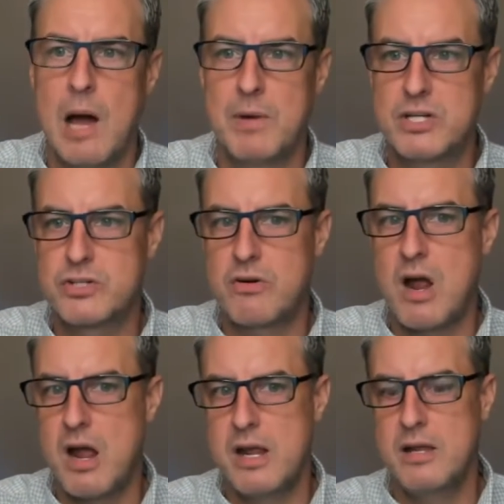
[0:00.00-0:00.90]
I'm going to
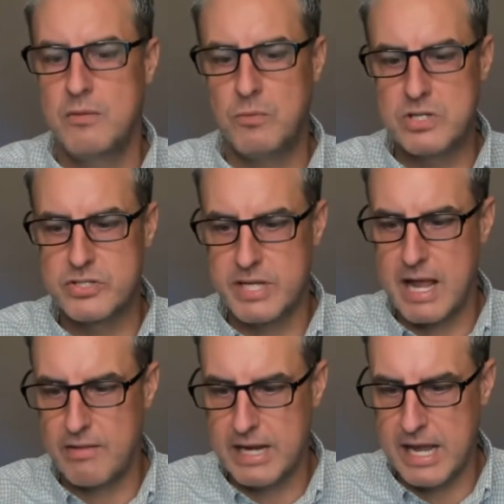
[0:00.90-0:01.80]
try. We'll just
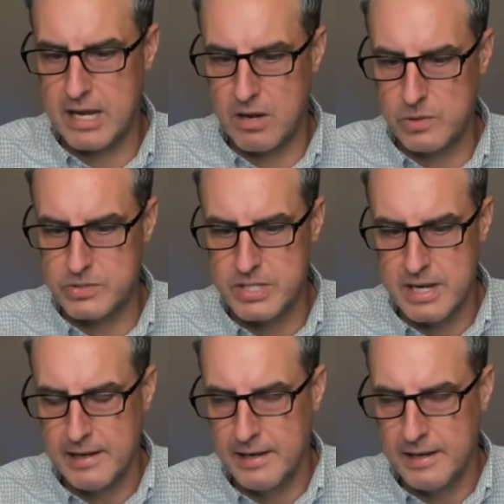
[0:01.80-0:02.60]
see how the day goes.